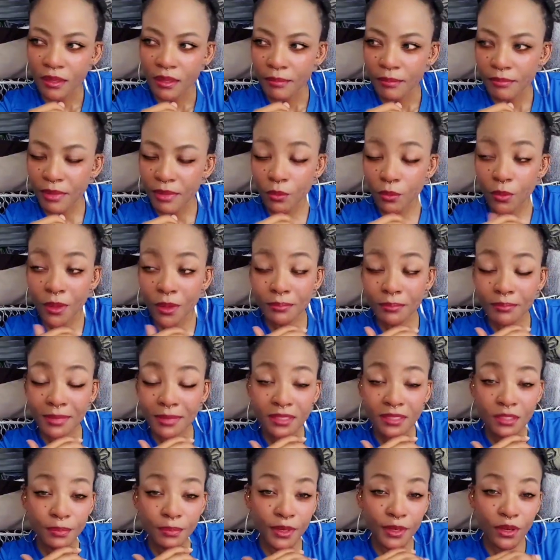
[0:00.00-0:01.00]
But what
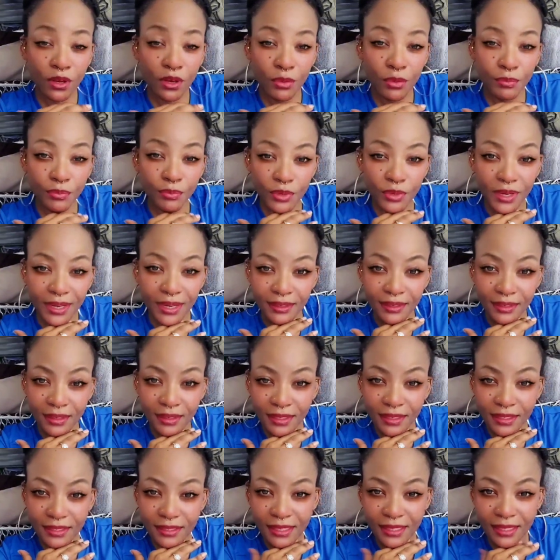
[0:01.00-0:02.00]
must be
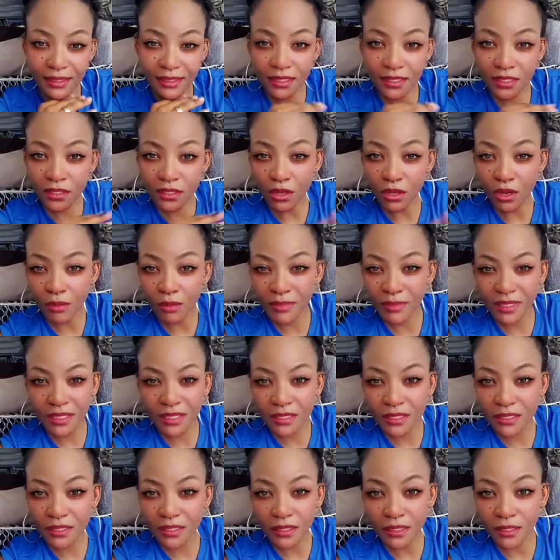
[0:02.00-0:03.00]
comprehended is that this
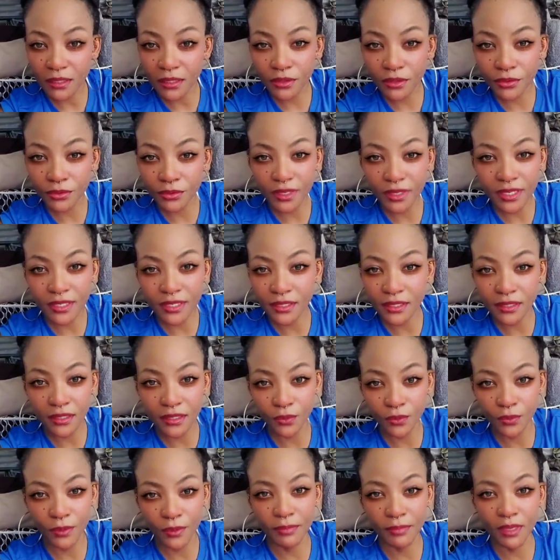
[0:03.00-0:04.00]
ominous thing created
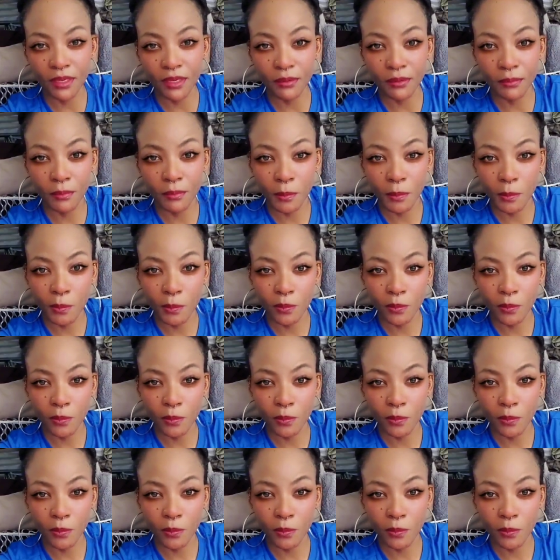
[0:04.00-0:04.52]
in women,